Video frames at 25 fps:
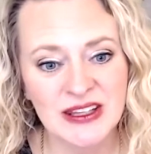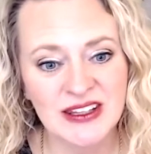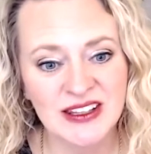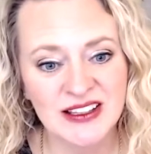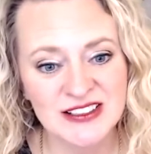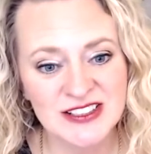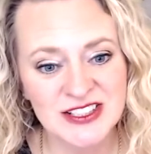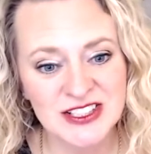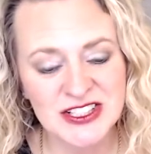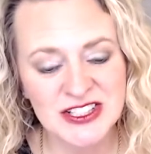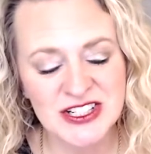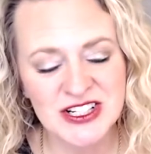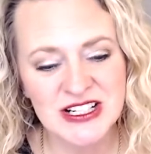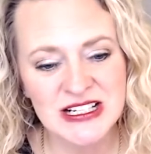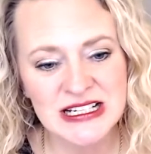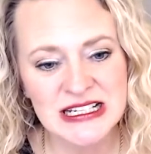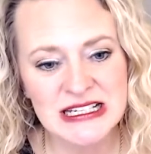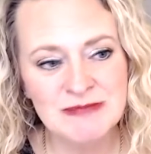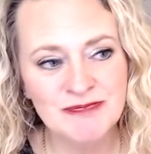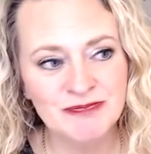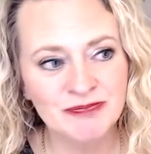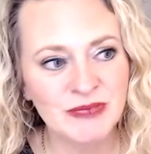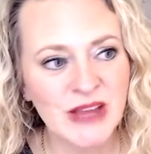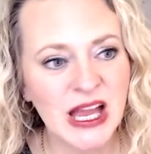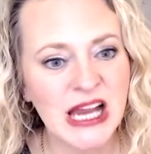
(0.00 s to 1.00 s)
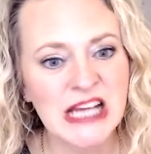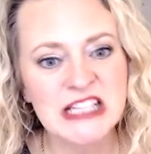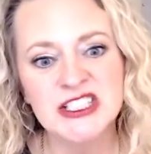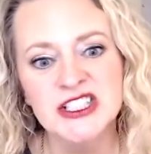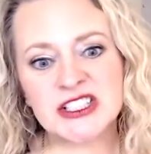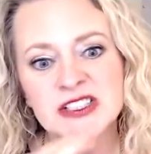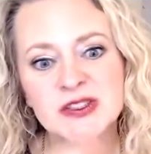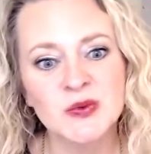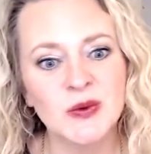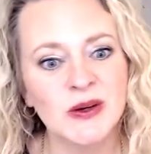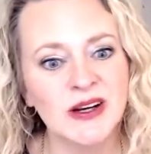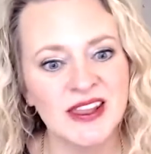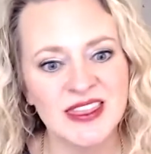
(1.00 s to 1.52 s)
loss journey, I
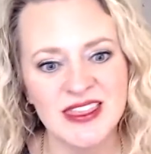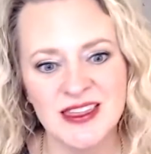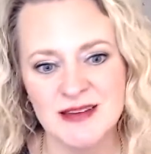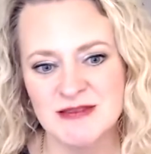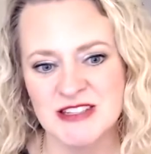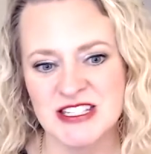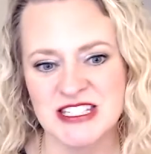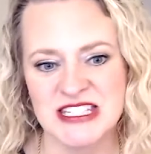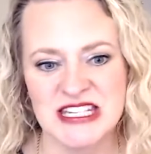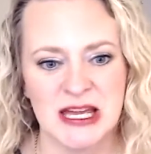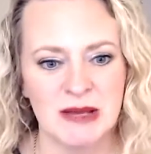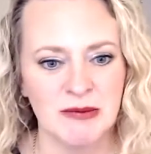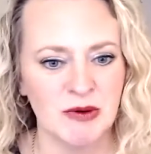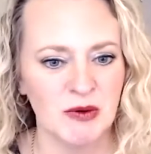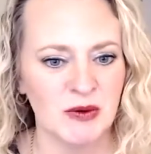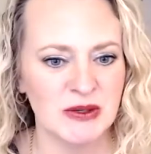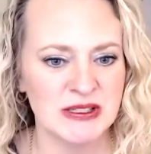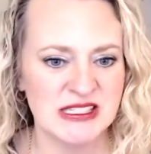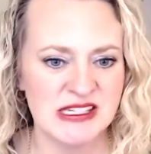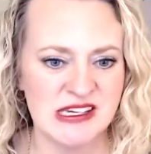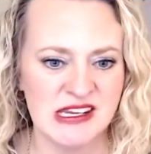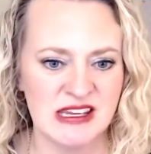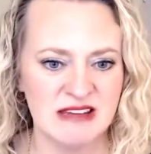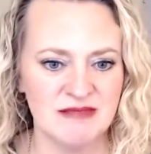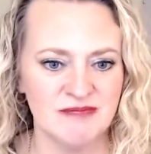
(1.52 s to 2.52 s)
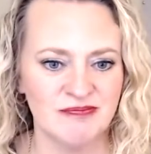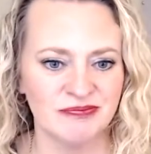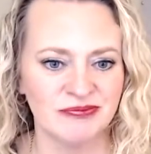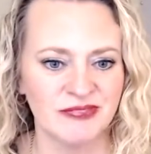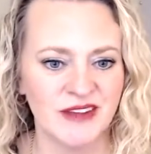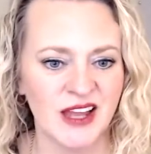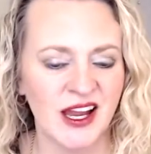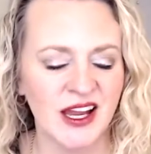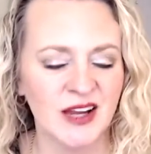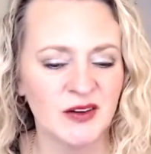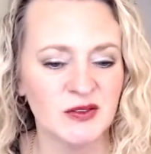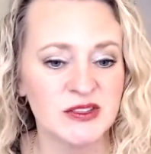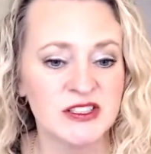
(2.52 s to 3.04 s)
just wanted them to tell me what to eat.
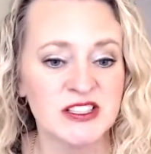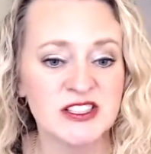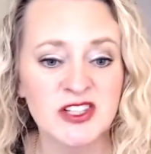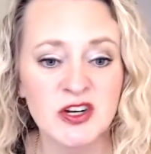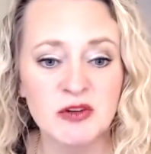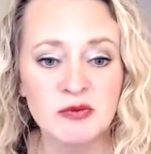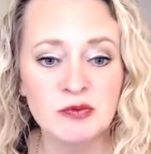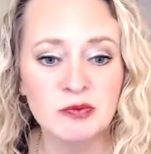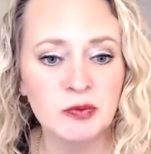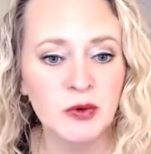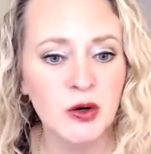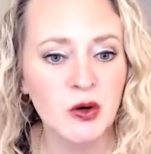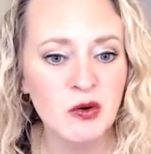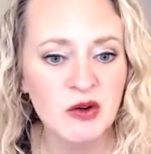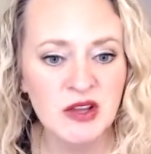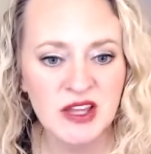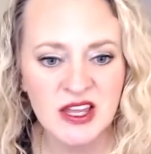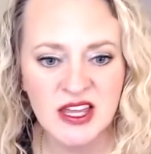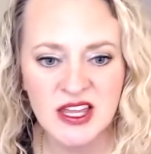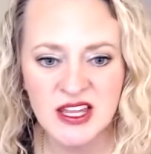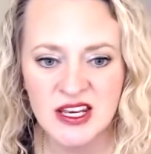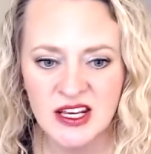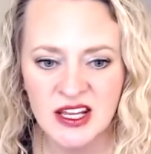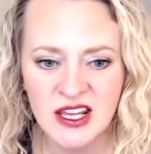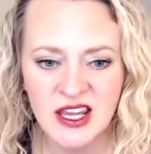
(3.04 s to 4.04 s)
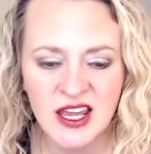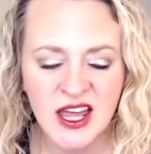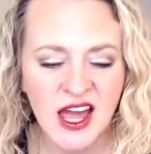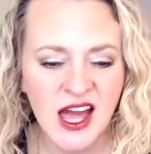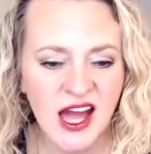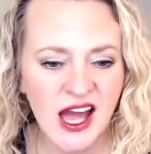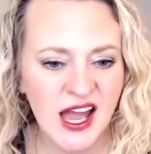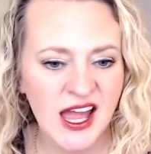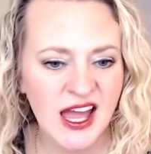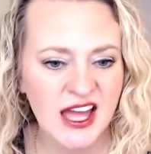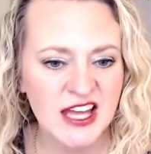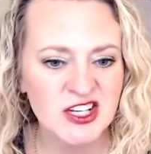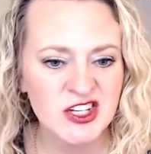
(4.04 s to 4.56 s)
I was so broken.
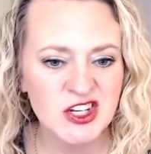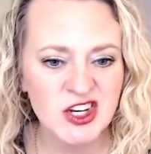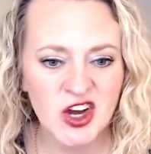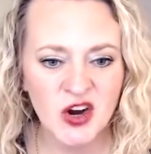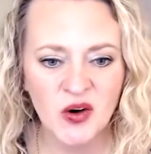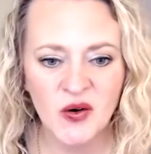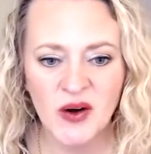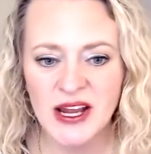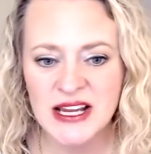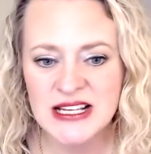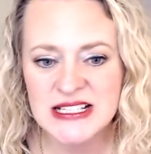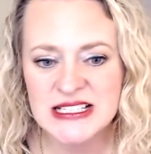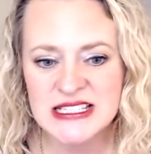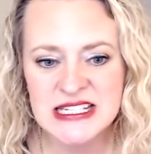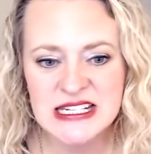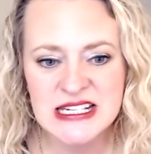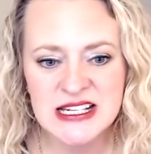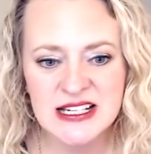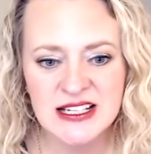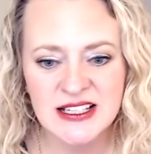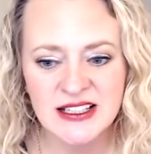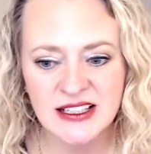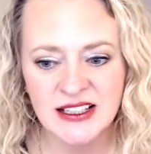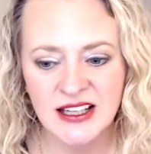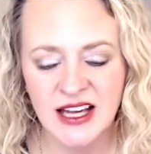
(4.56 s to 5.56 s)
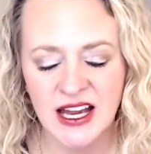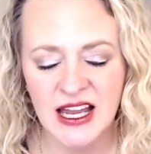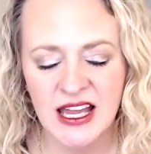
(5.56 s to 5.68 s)
I had no idea.